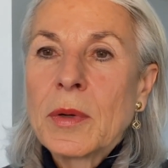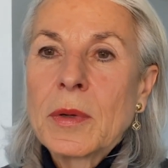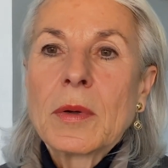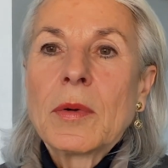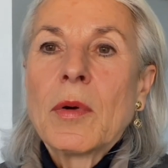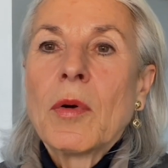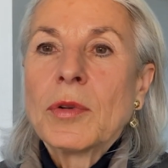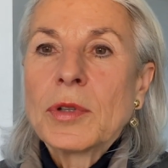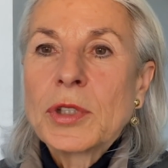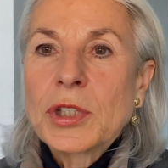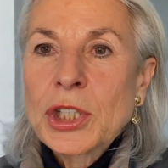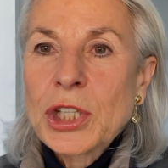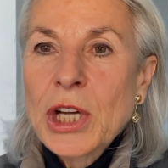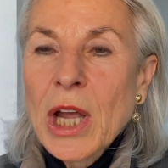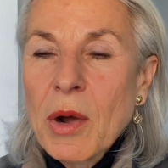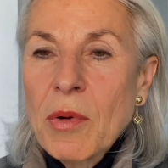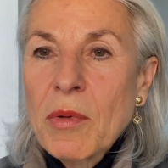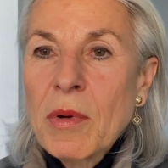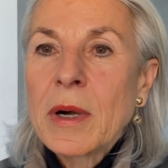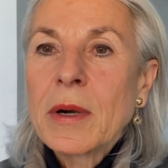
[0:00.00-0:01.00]
cold
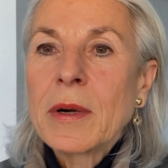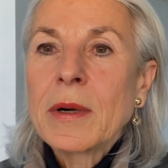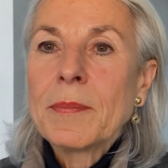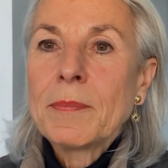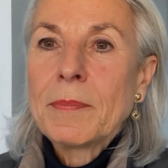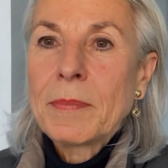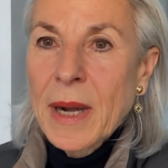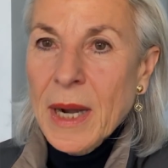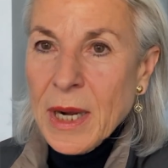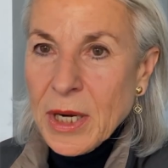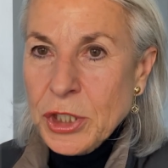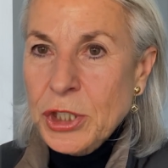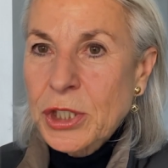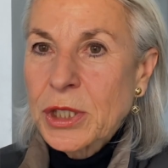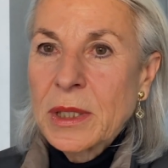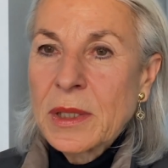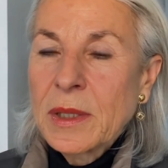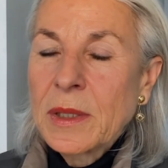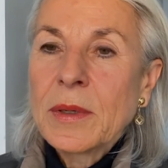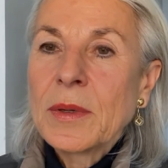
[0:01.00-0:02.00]
shower,
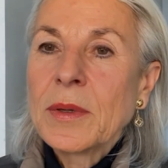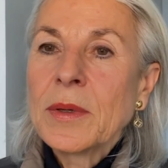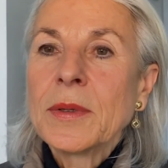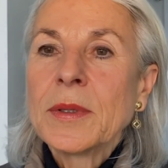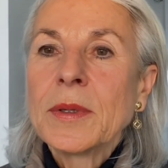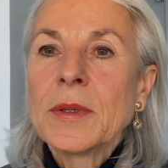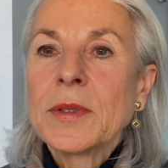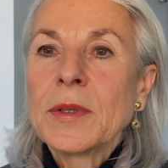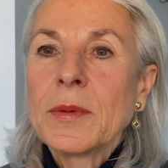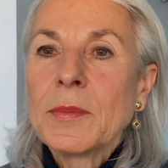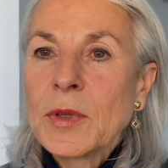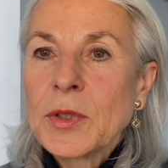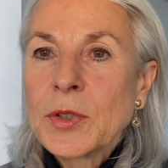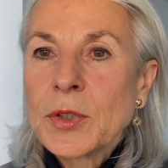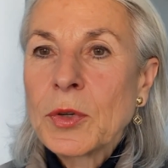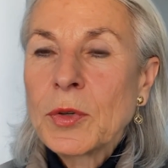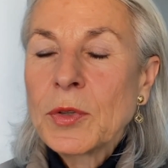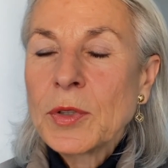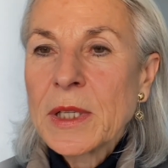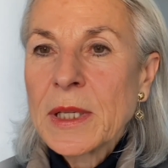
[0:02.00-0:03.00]
partial or
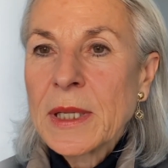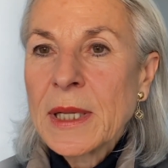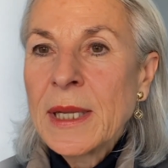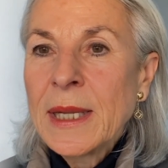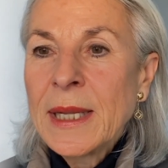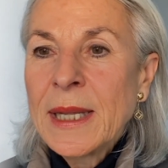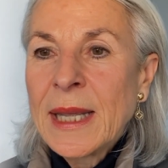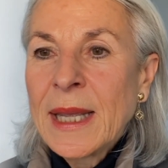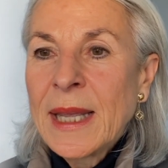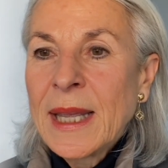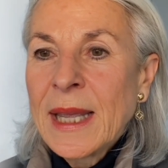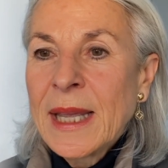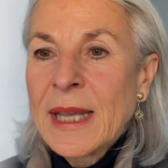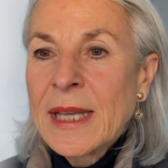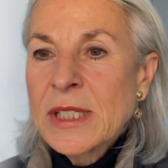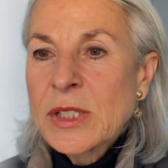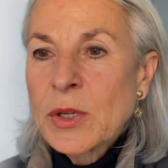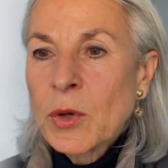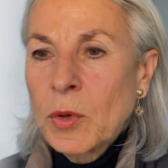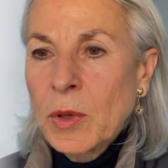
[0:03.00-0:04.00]
total.
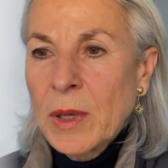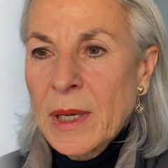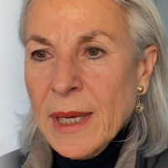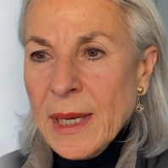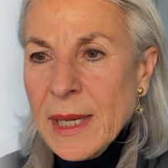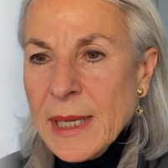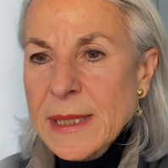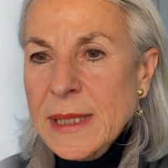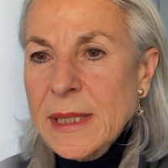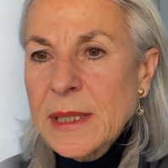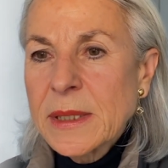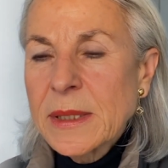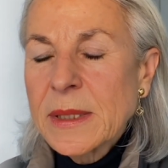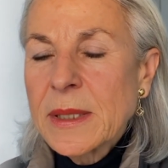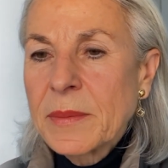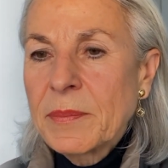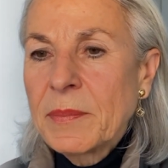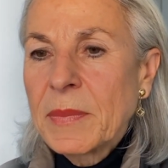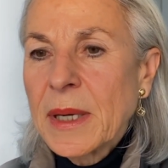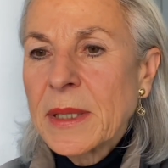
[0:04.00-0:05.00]
So listen to
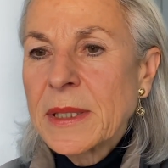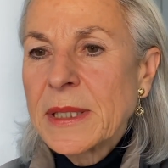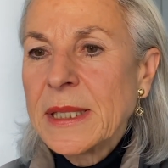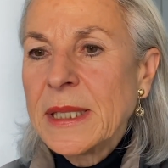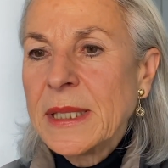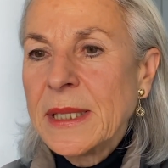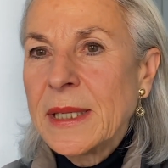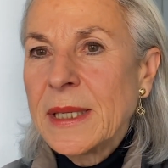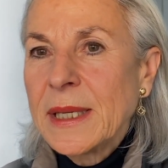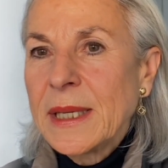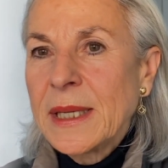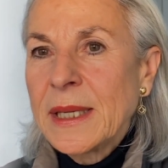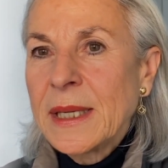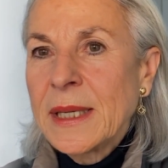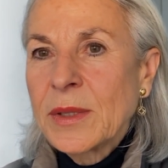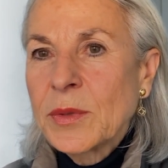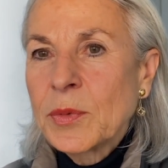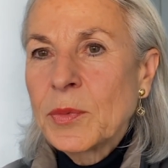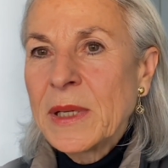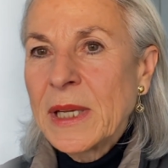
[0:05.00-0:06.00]
the body.
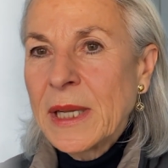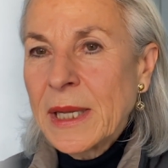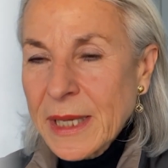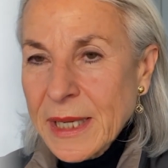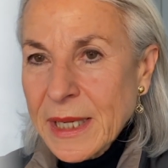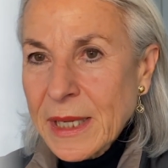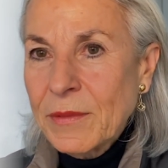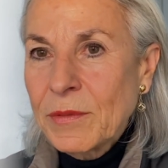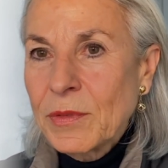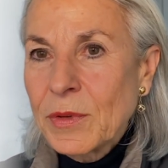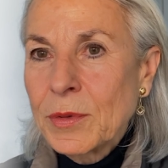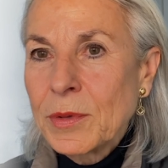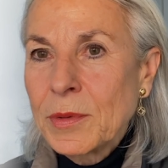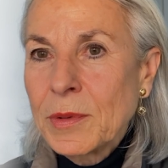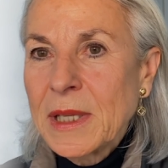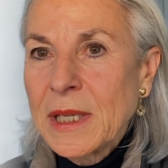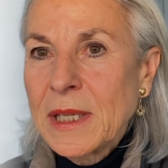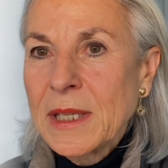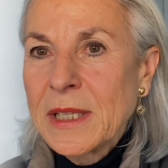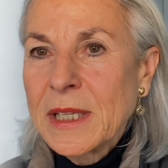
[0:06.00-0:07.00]
It will give you
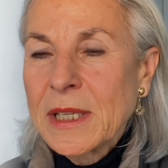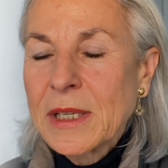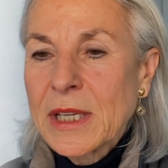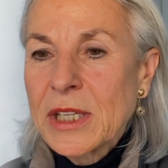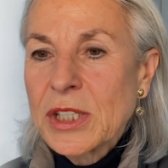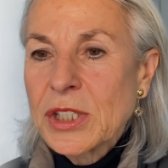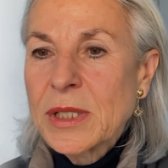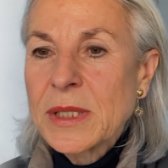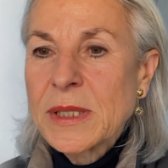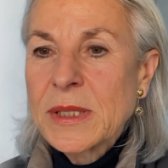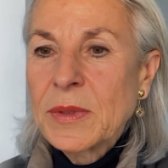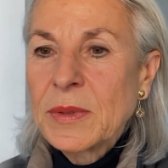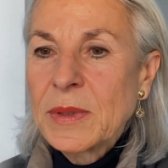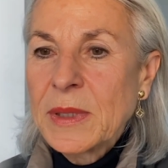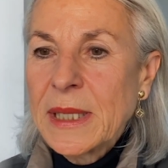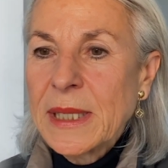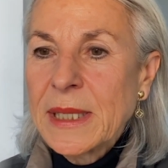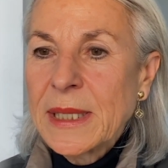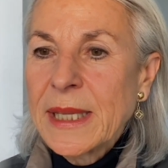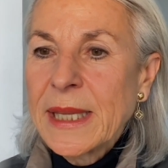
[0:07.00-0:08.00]
the indications you
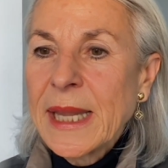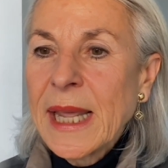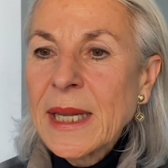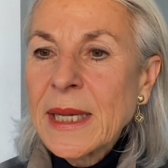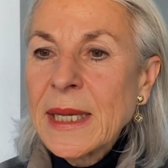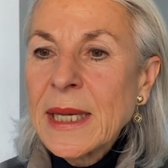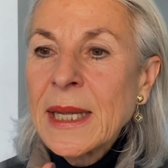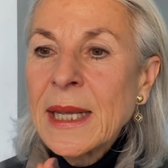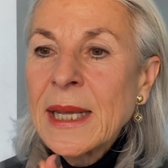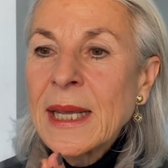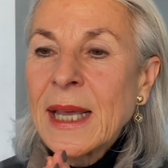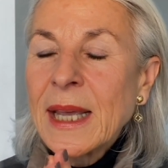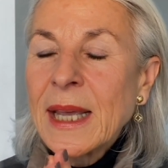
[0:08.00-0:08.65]
need. Then